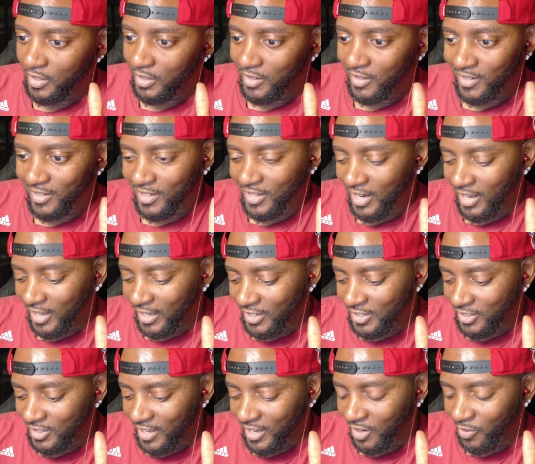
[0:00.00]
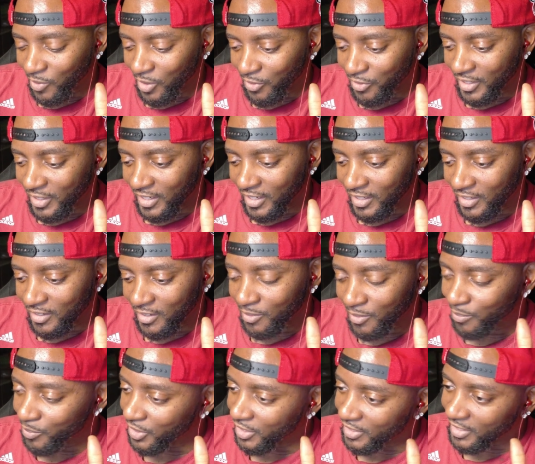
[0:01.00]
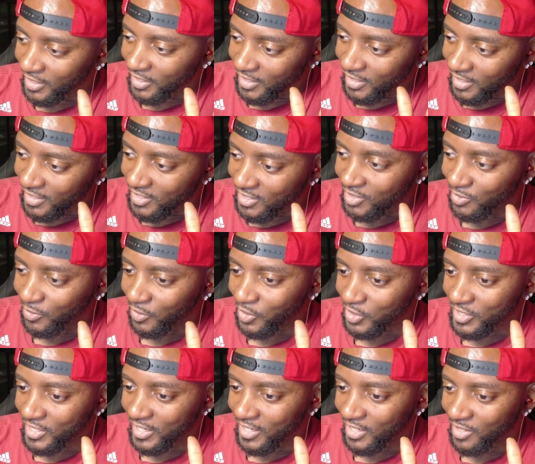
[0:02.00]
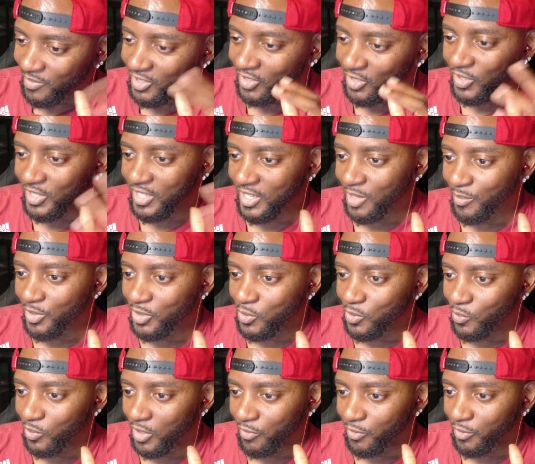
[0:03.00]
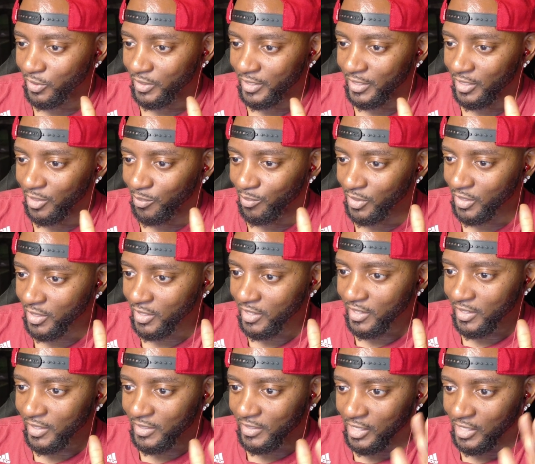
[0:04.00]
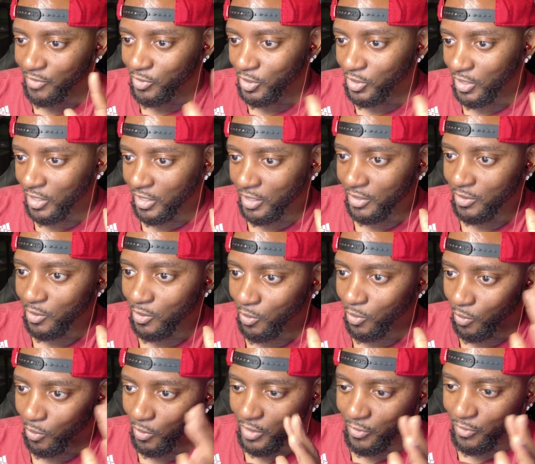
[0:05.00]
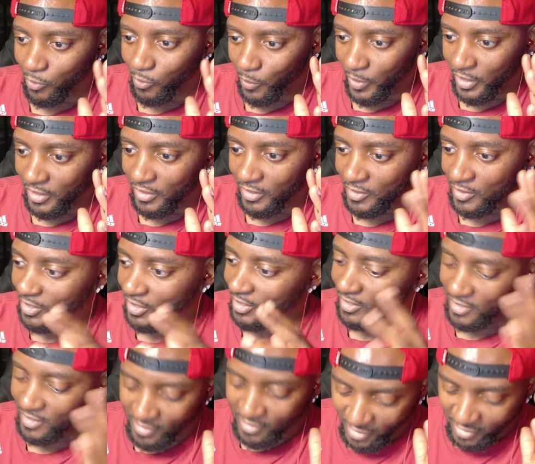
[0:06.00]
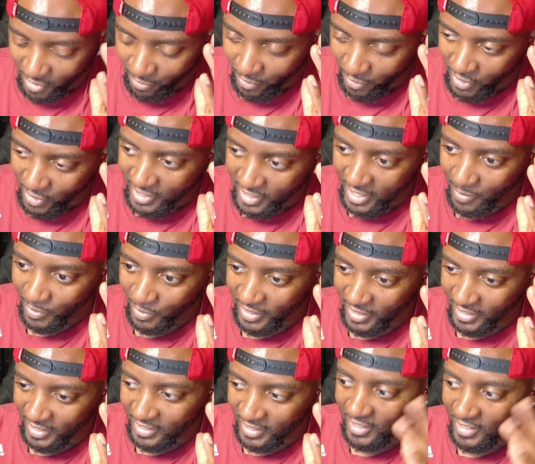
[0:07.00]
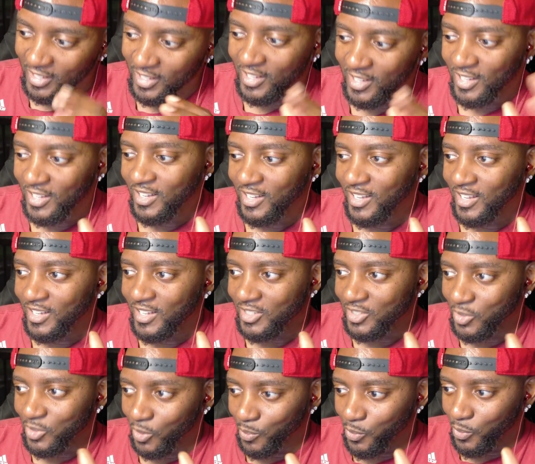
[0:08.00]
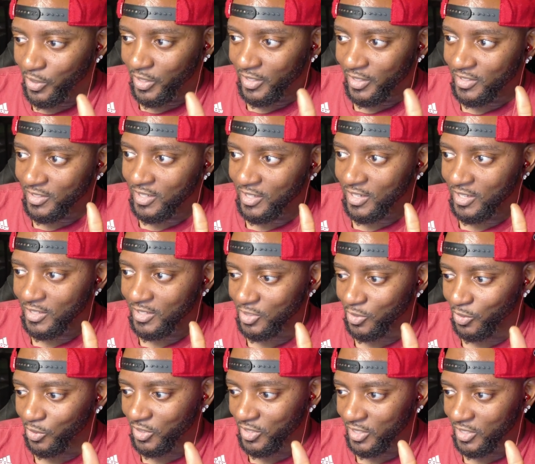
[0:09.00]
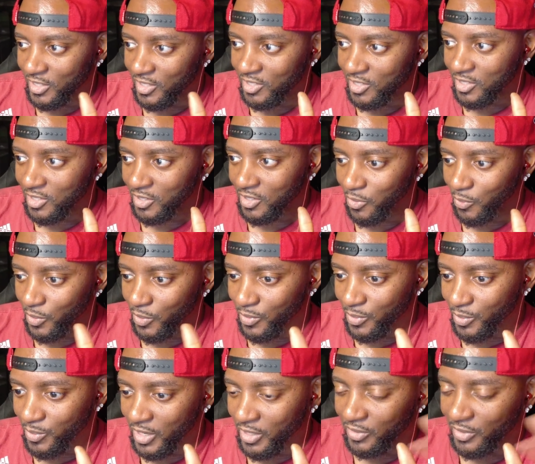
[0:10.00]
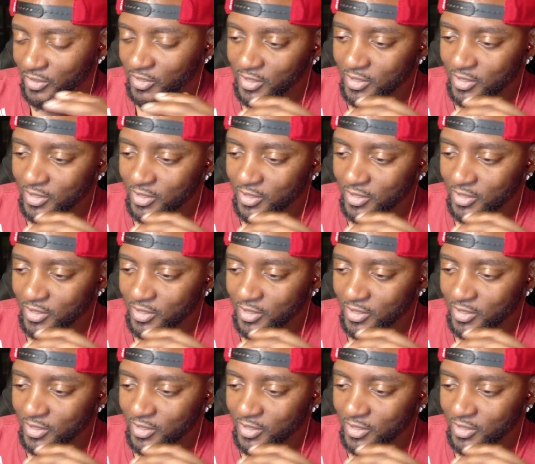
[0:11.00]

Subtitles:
Kyle Anderson had a rough night, but again, it's his first game, so you can't be too rough on him, Davion, or even Wiggins, because it's their first game with the Heat. 0 points, 0 assists, 3 rebounds.